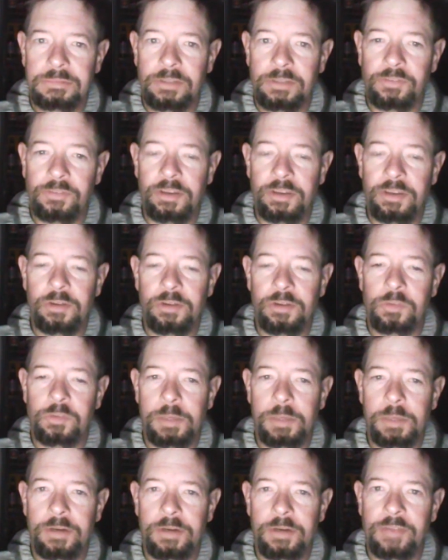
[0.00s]
distilled
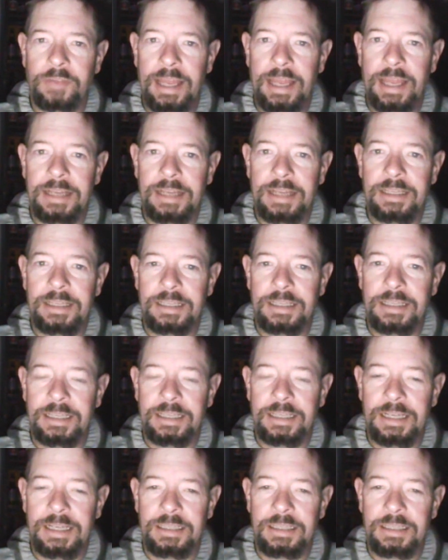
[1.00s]
spirits added in in
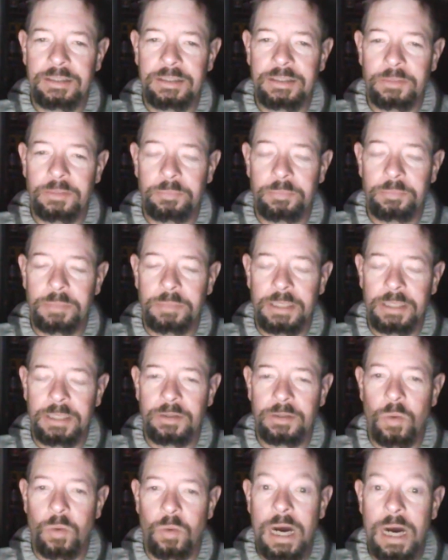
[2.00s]
Canadian. The
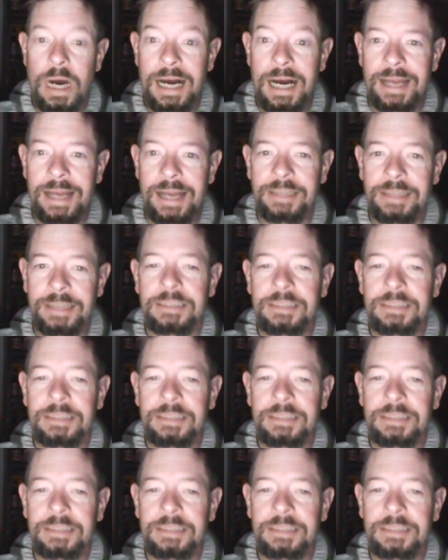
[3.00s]
the wine,